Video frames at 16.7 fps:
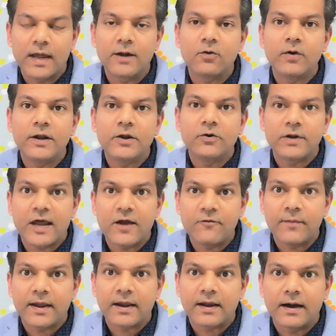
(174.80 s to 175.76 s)
I don't need to
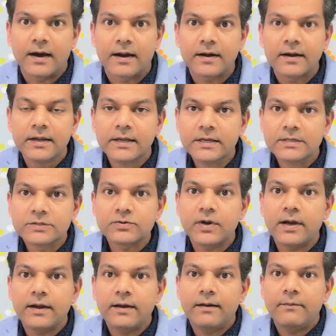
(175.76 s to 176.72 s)
drive my car.
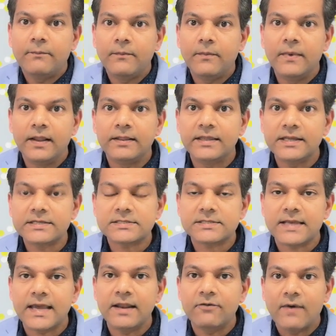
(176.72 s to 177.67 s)
So
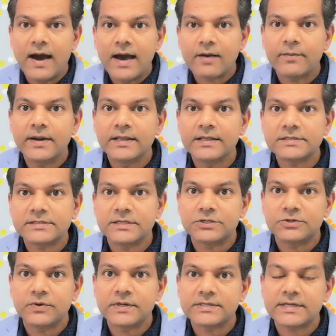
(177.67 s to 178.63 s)
this environment, this
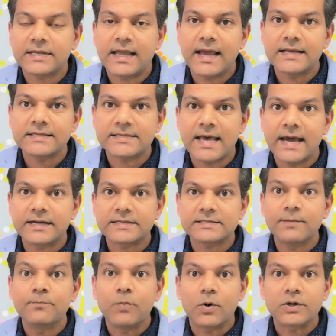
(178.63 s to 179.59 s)
situation has had some